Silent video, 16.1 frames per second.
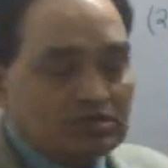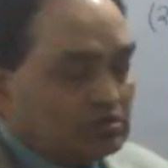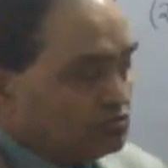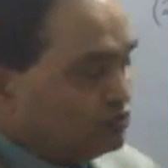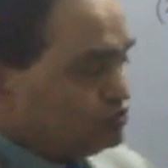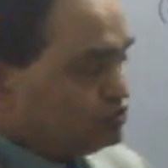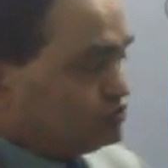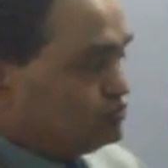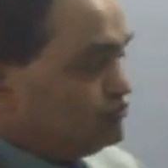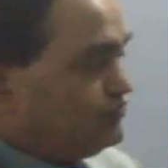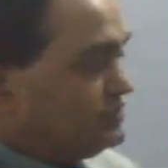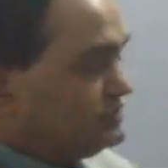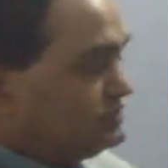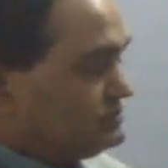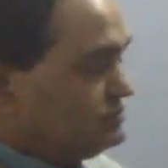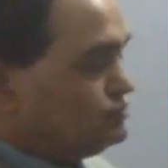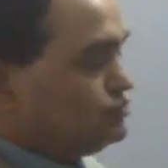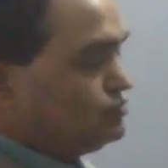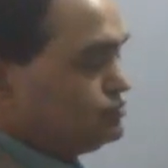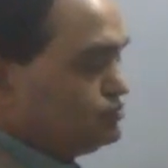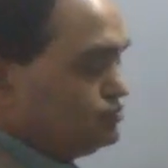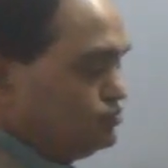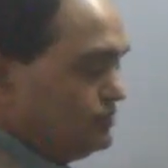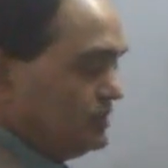Those two functions, those
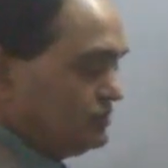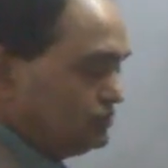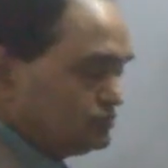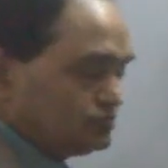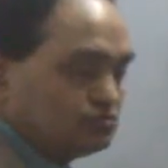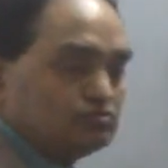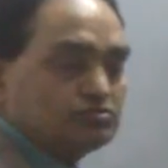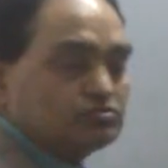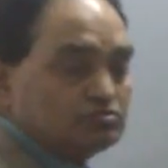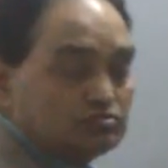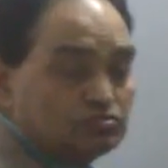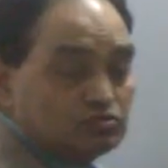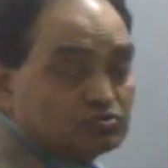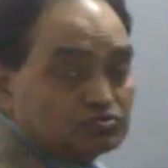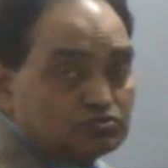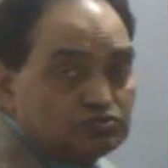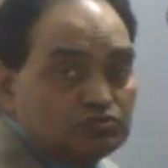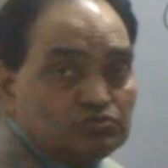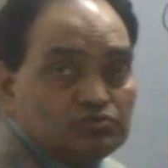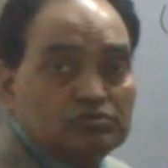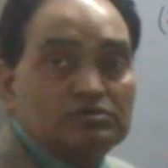two